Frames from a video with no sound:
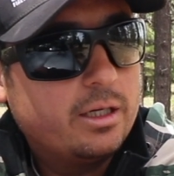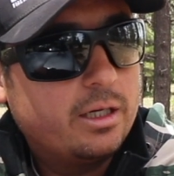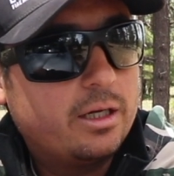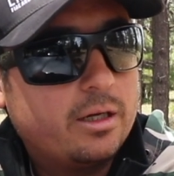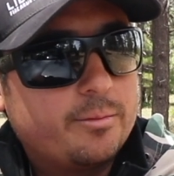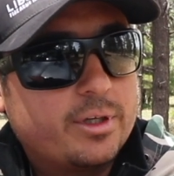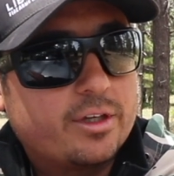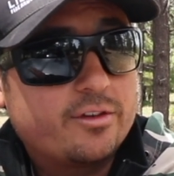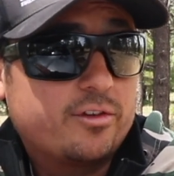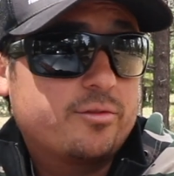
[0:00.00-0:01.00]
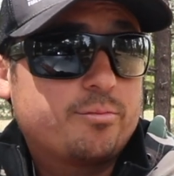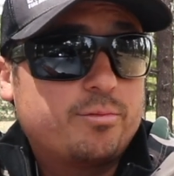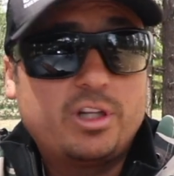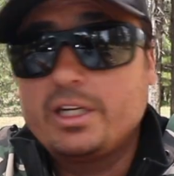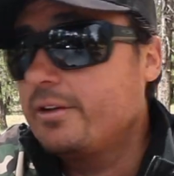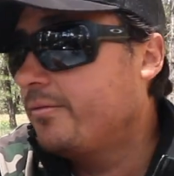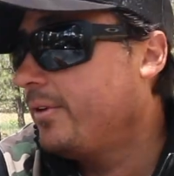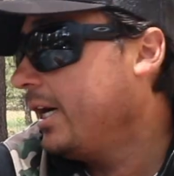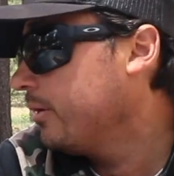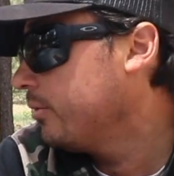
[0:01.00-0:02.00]
because there's plenty of
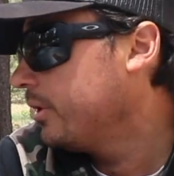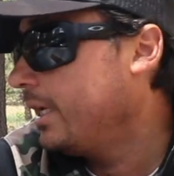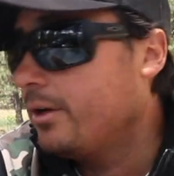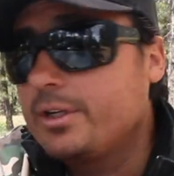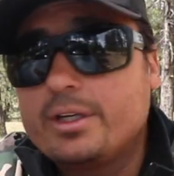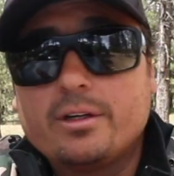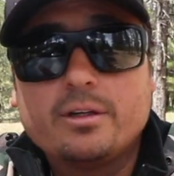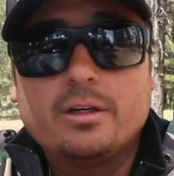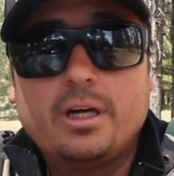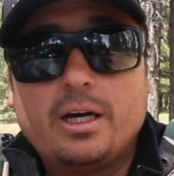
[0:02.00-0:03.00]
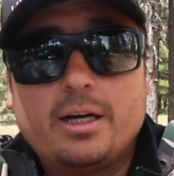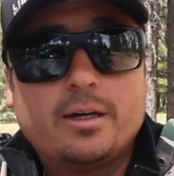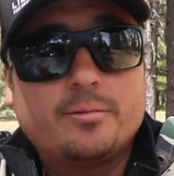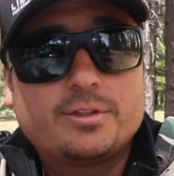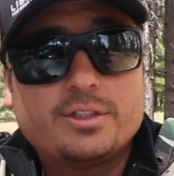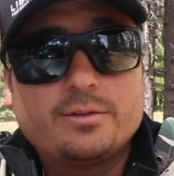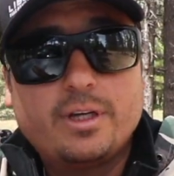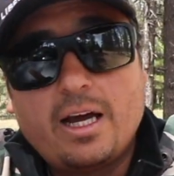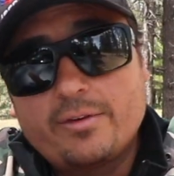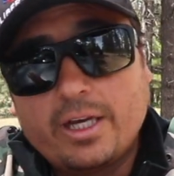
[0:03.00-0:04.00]
firewood out here to
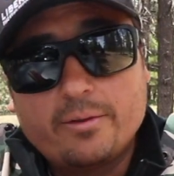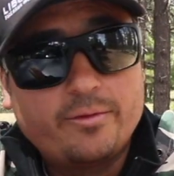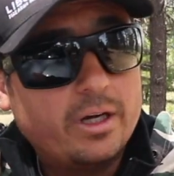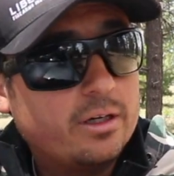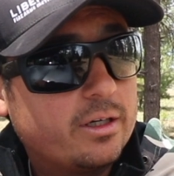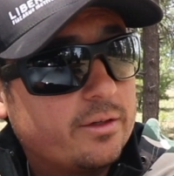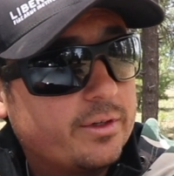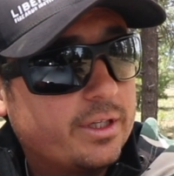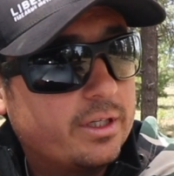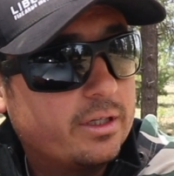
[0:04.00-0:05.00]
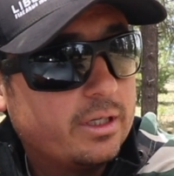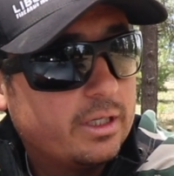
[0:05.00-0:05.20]
have a campfire and everything,